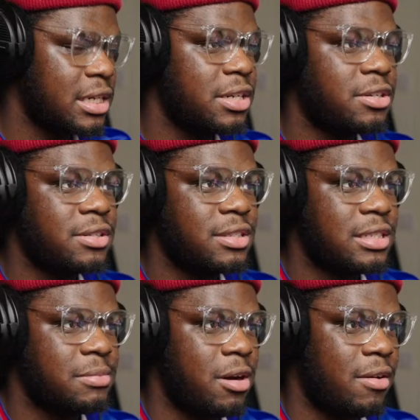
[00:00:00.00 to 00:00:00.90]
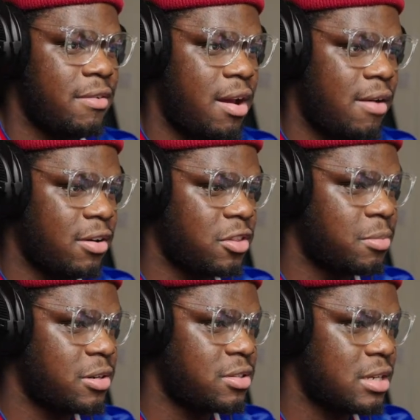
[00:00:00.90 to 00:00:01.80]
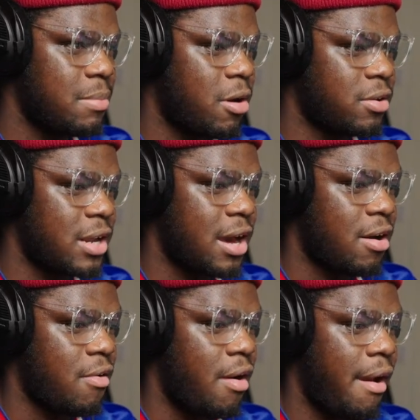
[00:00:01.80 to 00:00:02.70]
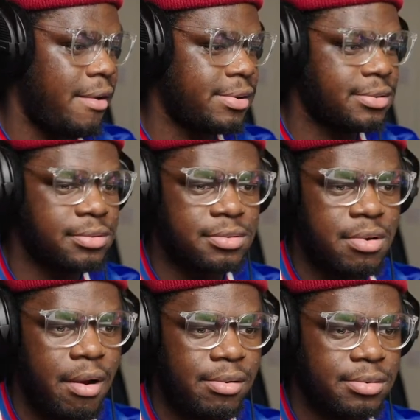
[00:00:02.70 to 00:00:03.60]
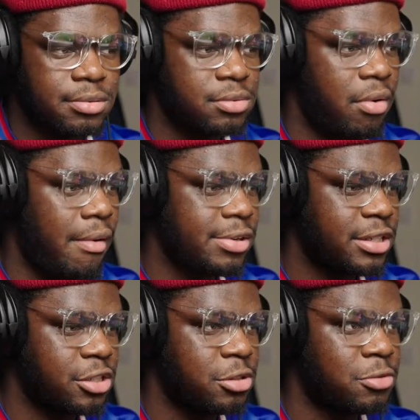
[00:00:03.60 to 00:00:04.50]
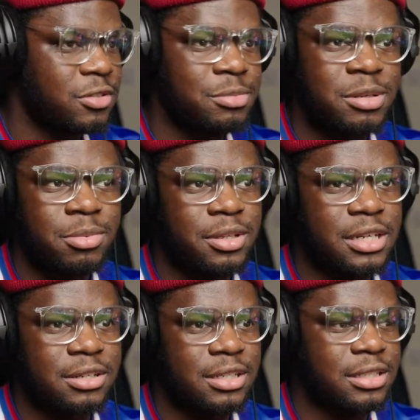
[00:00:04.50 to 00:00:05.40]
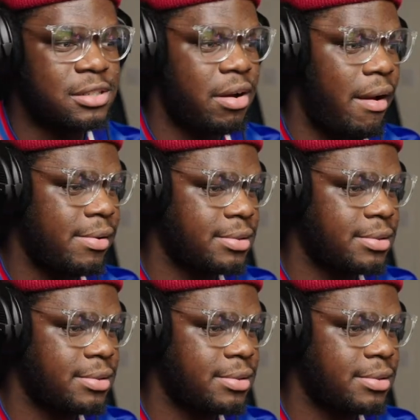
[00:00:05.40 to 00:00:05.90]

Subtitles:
I can turn this game off. I've got the Barca game on now. You guys should hopefully be able to hear it.